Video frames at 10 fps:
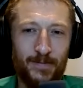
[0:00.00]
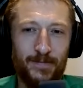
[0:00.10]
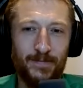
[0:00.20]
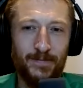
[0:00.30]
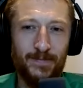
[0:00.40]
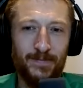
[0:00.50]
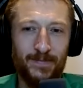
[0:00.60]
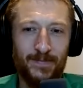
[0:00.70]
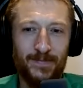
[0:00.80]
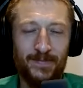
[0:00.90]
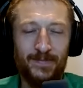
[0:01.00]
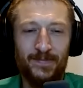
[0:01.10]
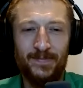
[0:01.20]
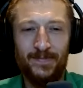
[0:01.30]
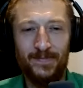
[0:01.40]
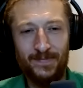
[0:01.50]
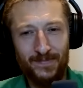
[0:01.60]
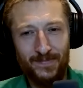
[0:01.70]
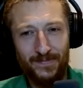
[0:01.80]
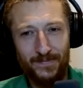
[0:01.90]

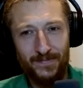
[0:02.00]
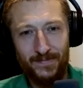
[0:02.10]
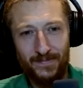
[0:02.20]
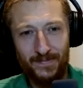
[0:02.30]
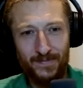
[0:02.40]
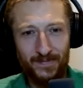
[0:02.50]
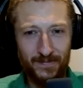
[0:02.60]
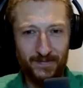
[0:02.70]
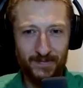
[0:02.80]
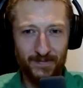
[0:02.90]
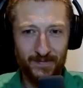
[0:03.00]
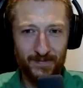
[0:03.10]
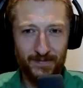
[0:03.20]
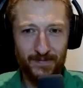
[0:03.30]
[no speech]